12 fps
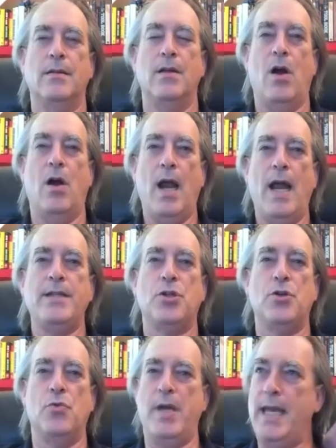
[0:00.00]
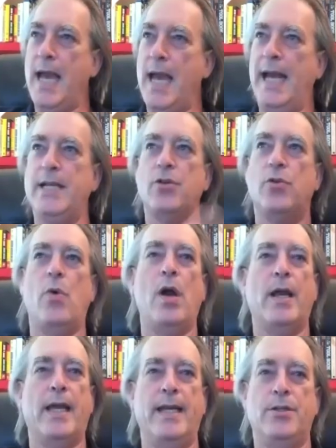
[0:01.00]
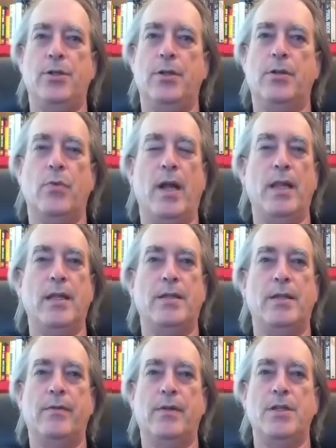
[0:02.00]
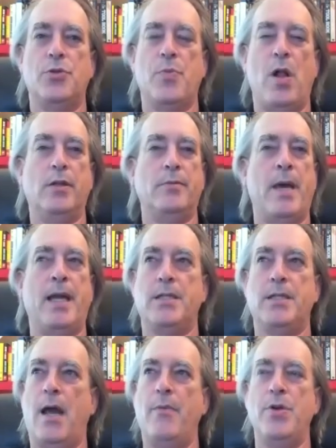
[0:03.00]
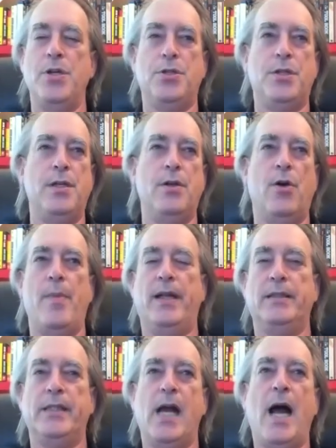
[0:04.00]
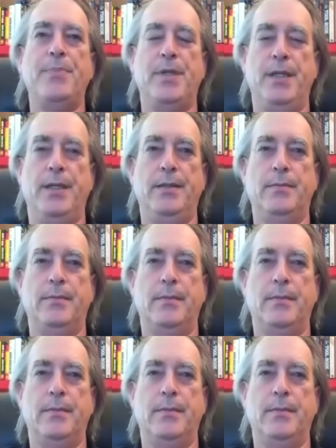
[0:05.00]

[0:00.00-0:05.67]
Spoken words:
All right, so we got it to work, and it took relatively small amount of time. We just didn't know about the opt-in,